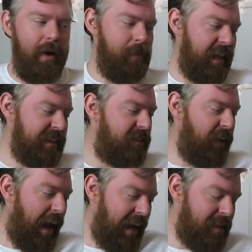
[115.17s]
a massive
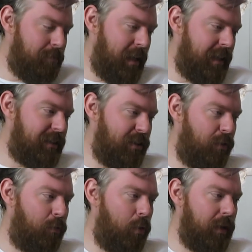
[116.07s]
8 minutes
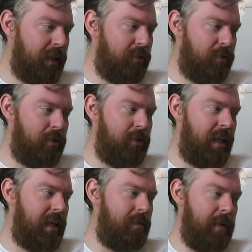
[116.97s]
of walking through
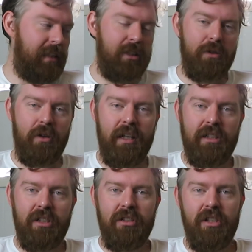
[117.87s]
the Magical
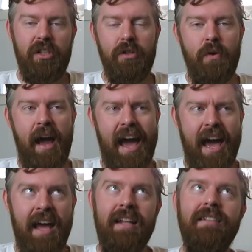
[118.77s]
Creatures queue,
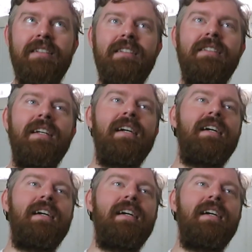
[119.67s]
and